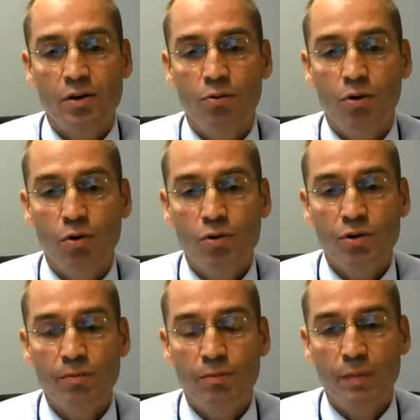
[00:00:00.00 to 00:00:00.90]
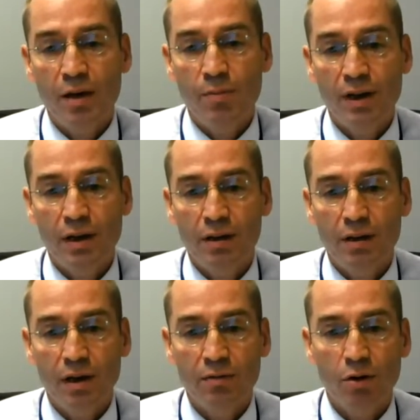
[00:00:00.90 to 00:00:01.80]
So those may be at
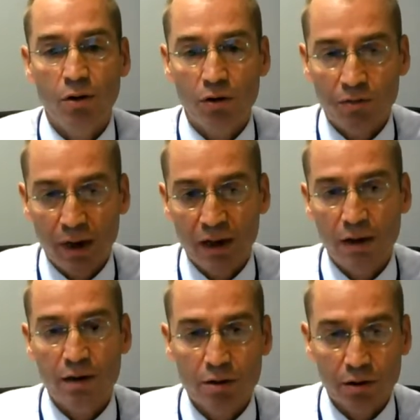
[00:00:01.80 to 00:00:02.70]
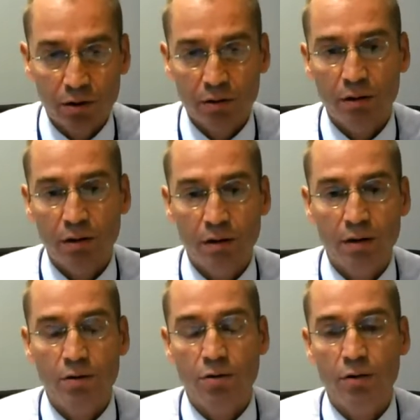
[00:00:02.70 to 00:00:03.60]
the level of bilateral
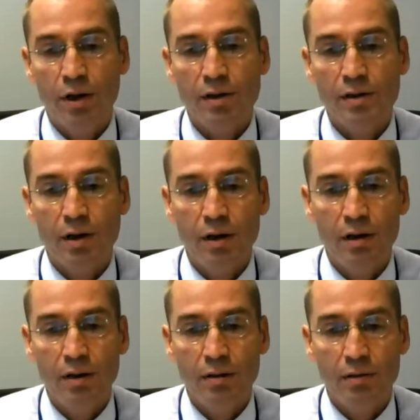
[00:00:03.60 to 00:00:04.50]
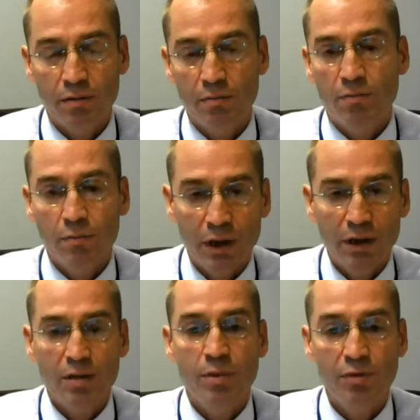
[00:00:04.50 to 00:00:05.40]
contacts,
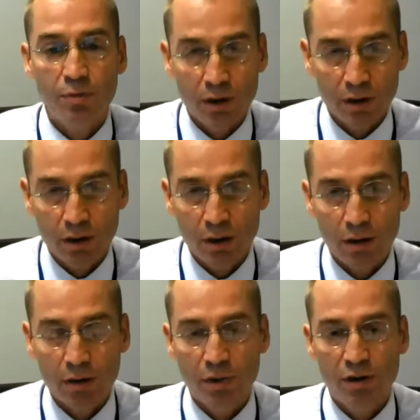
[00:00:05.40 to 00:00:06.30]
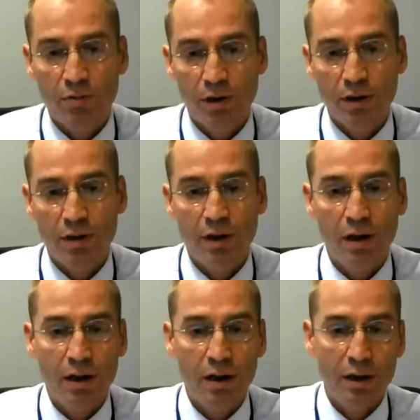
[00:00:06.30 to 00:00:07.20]
meaning between
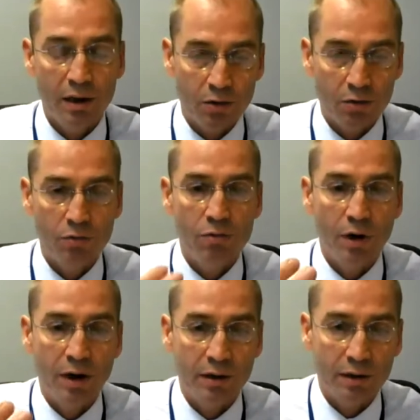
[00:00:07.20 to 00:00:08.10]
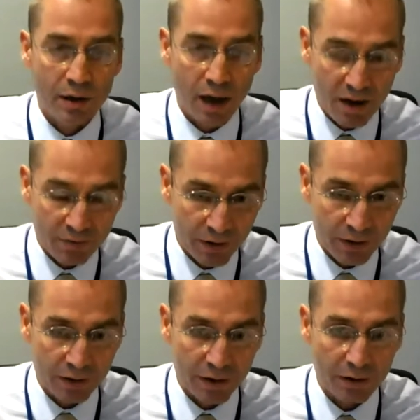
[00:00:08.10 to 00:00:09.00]
EU and
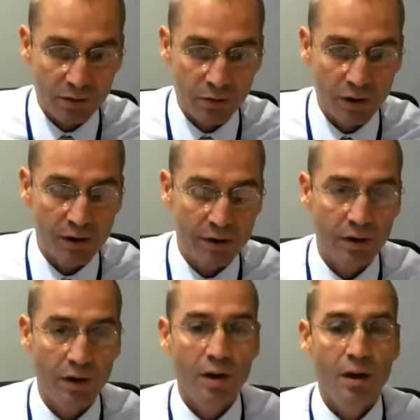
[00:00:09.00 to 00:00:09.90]
African countries,